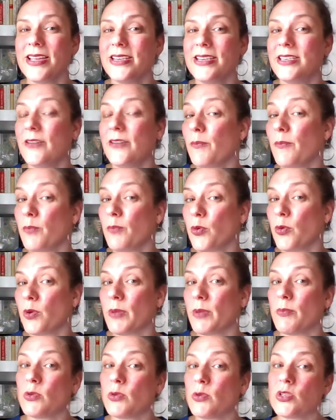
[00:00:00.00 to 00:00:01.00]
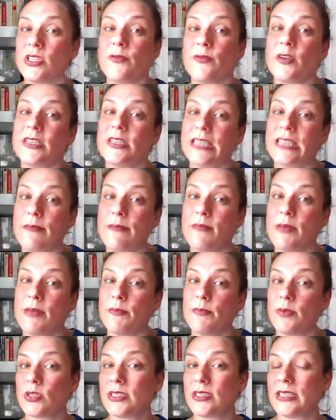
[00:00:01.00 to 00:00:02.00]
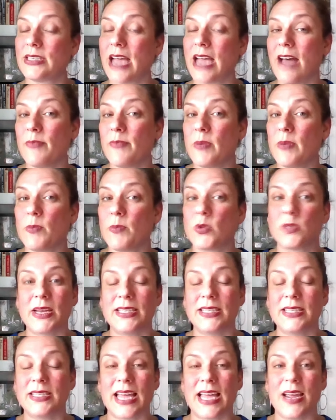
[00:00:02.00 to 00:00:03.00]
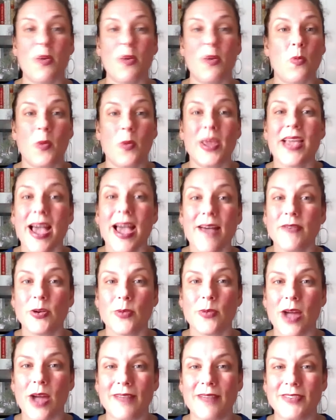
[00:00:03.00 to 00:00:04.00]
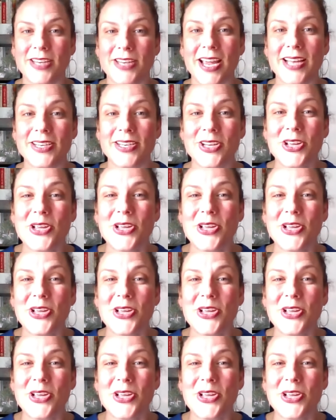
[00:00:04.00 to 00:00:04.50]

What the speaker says: Different board members, different team members, staff members may say, we haven't arrived yet.